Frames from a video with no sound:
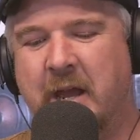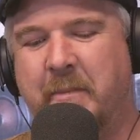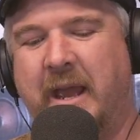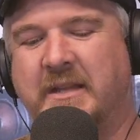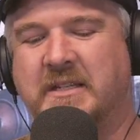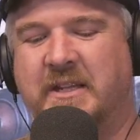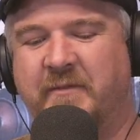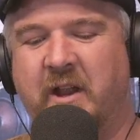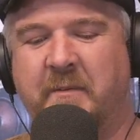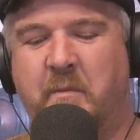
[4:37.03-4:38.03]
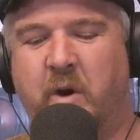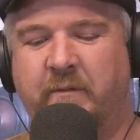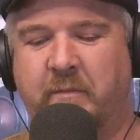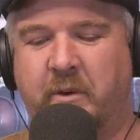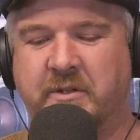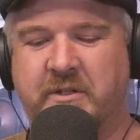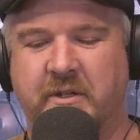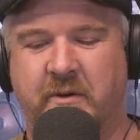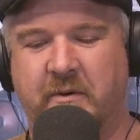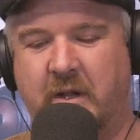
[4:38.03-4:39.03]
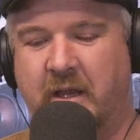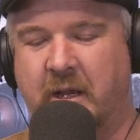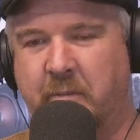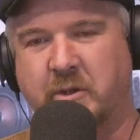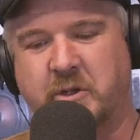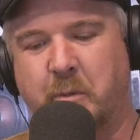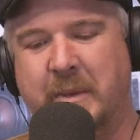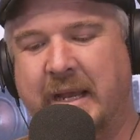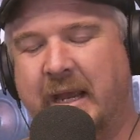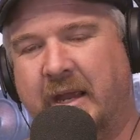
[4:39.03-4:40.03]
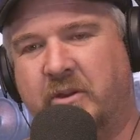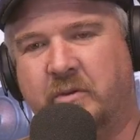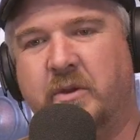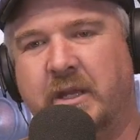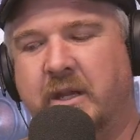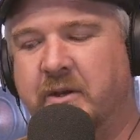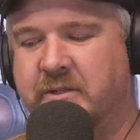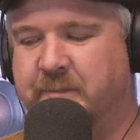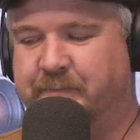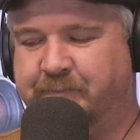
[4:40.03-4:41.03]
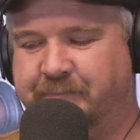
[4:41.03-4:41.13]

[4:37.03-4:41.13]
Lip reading: But has it developed more of a persona, like a personal meaning through the years?